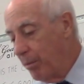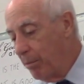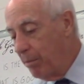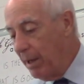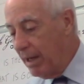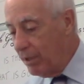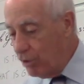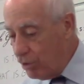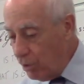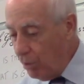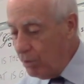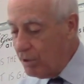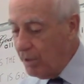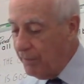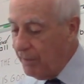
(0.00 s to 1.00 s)
But
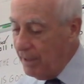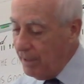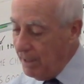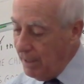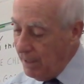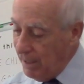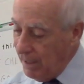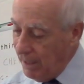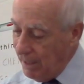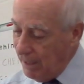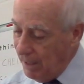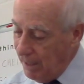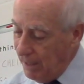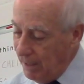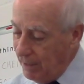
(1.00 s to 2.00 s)
Joseph
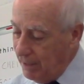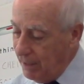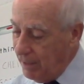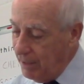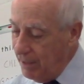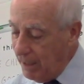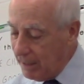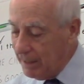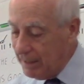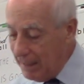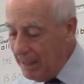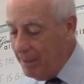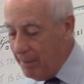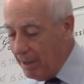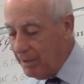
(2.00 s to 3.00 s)
and
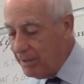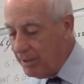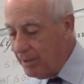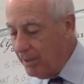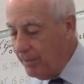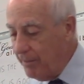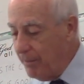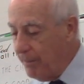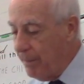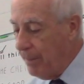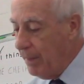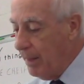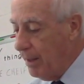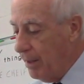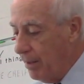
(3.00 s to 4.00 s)
Nicodemus,
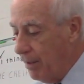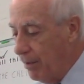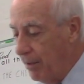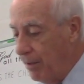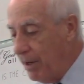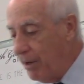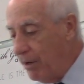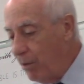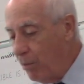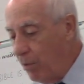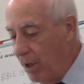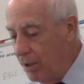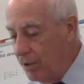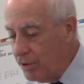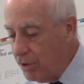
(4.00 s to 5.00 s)
they're the
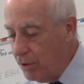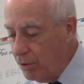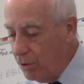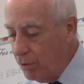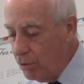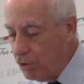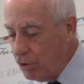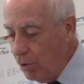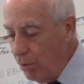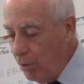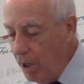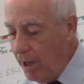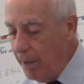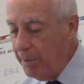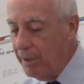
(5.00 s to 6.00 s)
ones who show
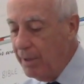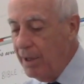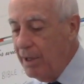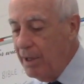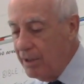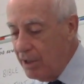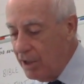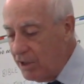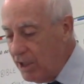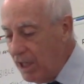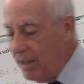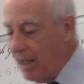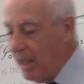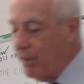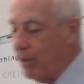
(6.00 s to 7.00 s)
up to see
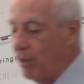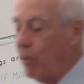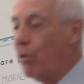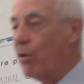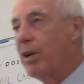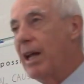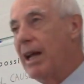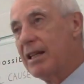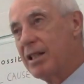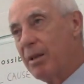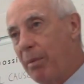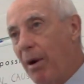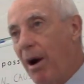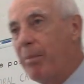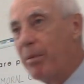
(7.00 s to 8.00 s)
that the Lord has a
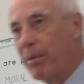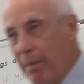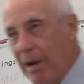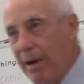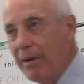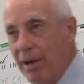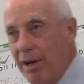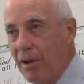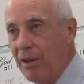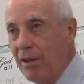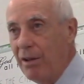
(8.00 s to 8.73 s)
proper burial